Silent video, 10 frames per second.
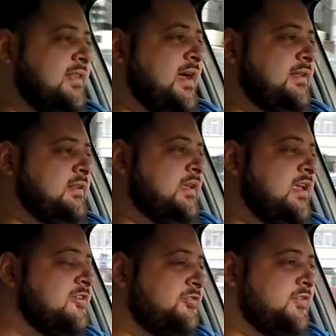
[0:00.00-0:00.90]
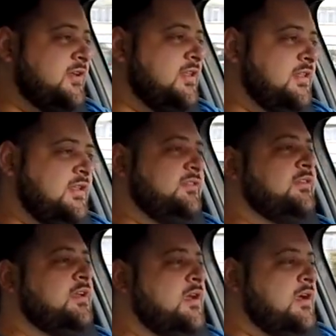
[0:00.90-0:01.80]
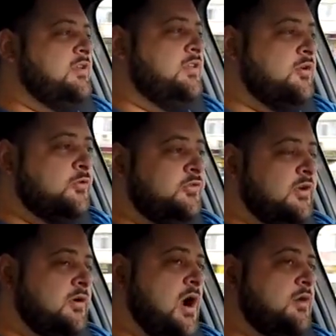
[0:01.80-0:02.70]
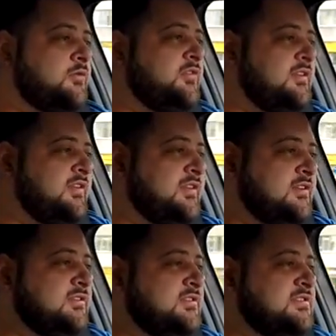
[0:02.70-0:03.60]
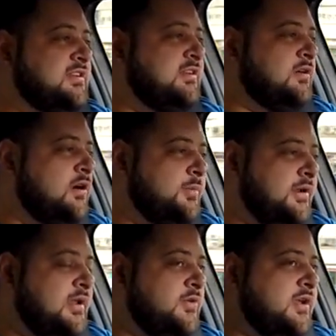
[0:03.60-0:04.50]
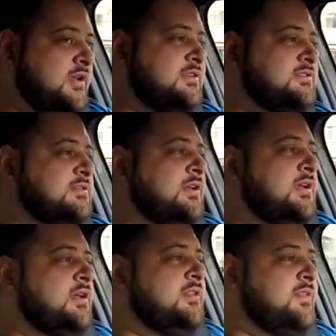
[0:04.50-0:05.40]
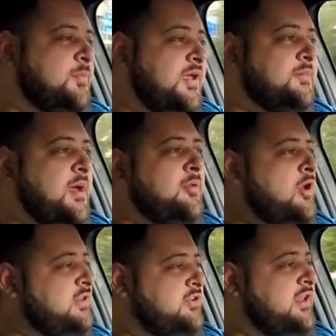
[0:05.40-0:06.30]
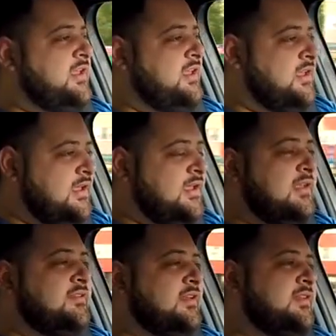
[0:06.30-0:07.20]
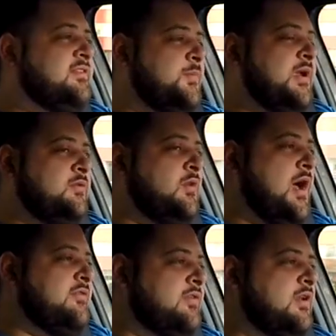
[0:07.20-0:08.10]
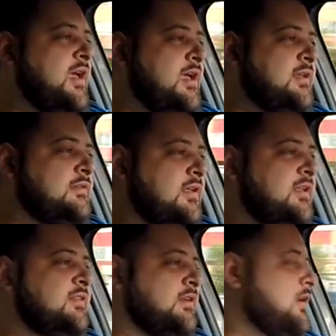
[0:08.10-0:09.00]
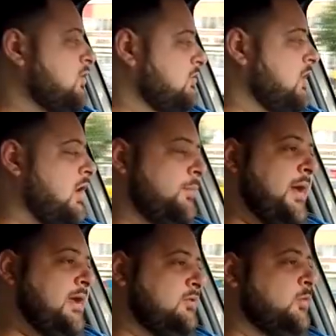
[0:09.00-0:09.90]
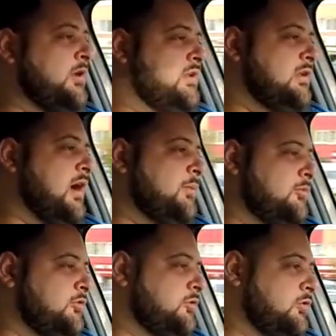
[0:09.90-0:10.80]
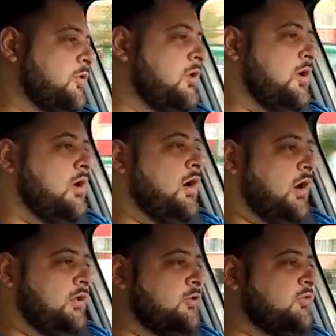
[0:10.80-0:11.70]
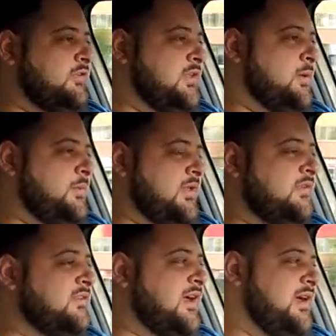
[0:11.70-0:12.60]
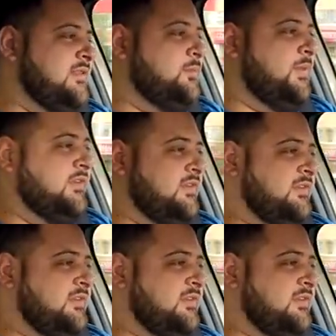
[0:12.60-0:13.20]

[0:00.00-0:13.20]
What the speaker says: that if it is used around city centers and urban areas, the BMW i3 is its main rival, and it's a known comeback when it comes to using them inside busy